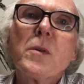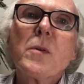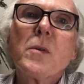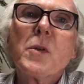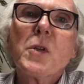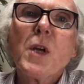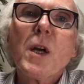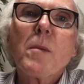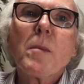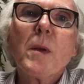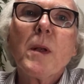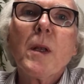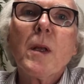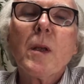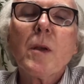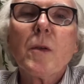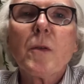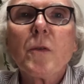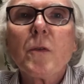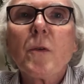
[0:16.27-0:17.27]

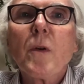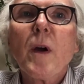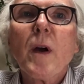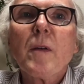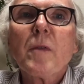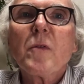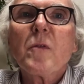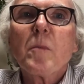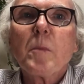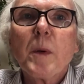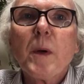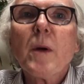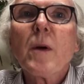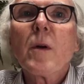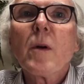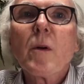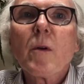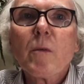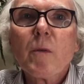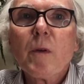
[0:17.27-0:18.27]
Japanese craft
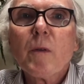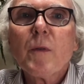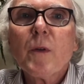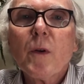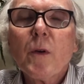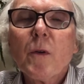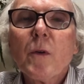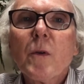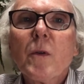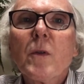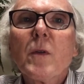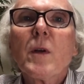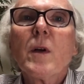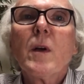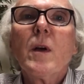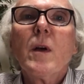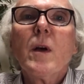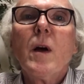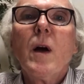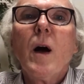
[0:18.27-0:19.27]
beer reviews.
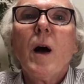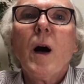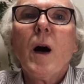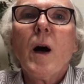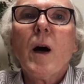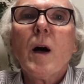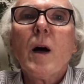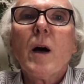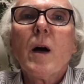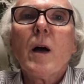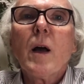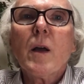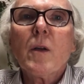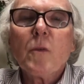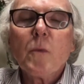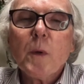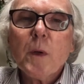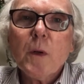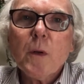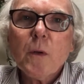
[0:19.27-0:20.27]
As
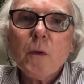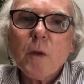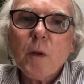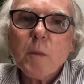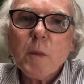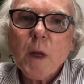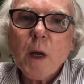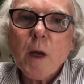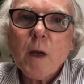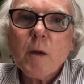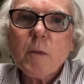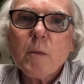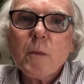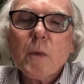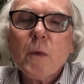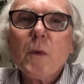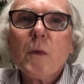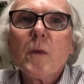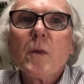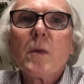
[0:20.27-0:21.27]
we do
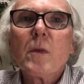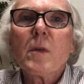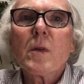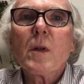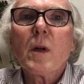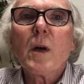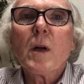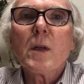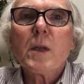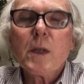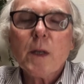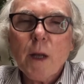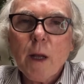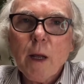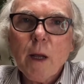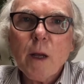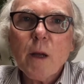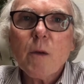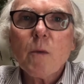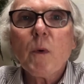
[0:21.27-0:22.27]
sometimes,
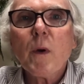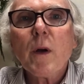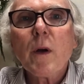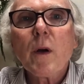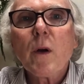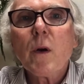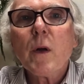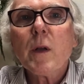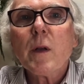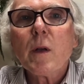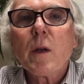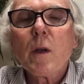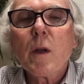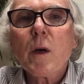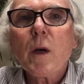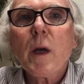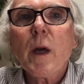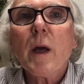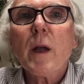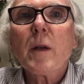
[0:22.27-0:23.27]
today we're going to
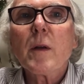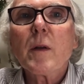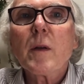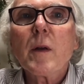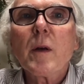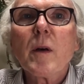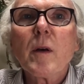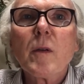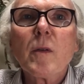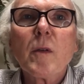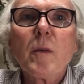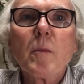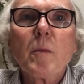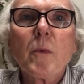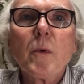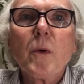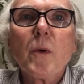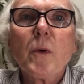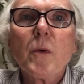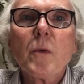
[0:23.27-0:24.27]
look at some
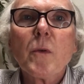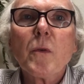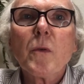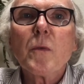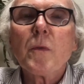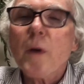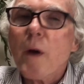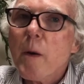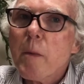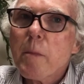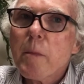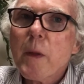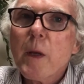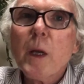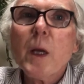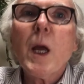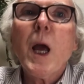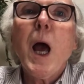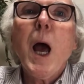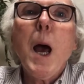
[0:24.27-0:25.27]
brews from
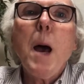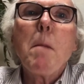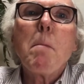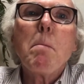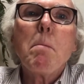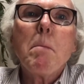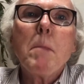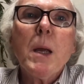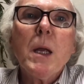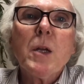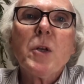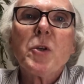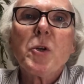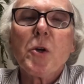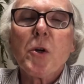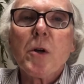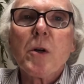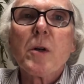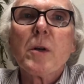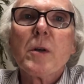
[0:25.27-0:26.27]
the
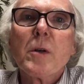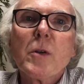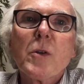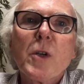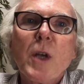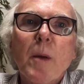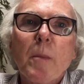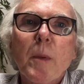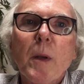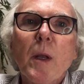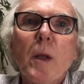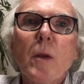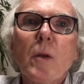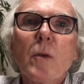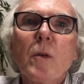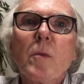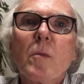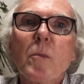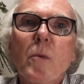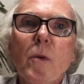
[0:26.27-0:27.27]
major Japanese
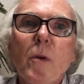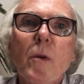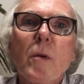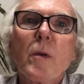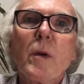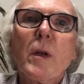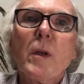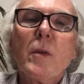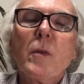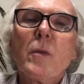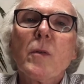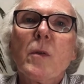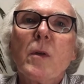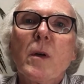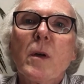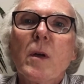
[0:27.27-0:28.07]
breweries.